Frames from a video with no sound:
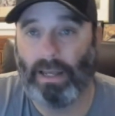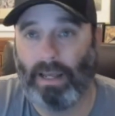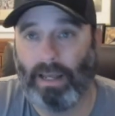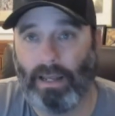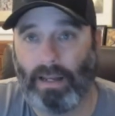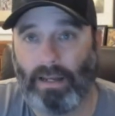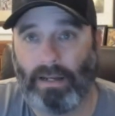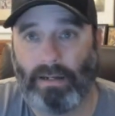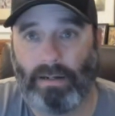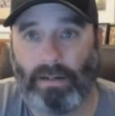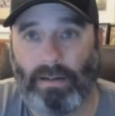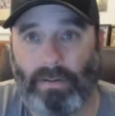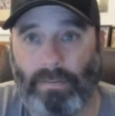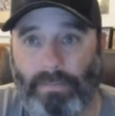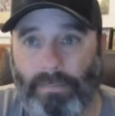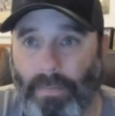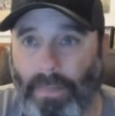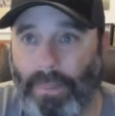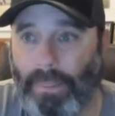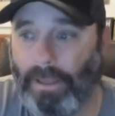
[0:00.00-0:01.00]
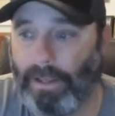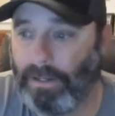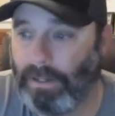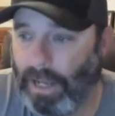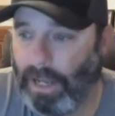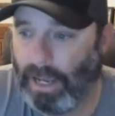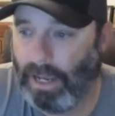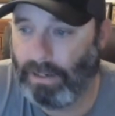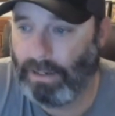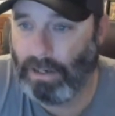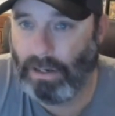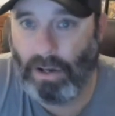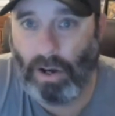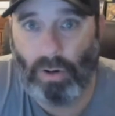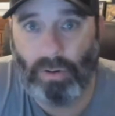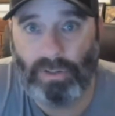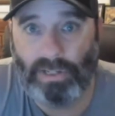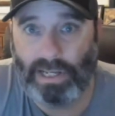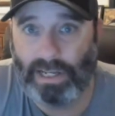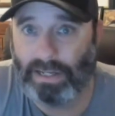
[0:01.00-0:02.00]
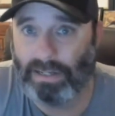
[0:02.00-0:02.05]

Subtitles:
and then you had Jose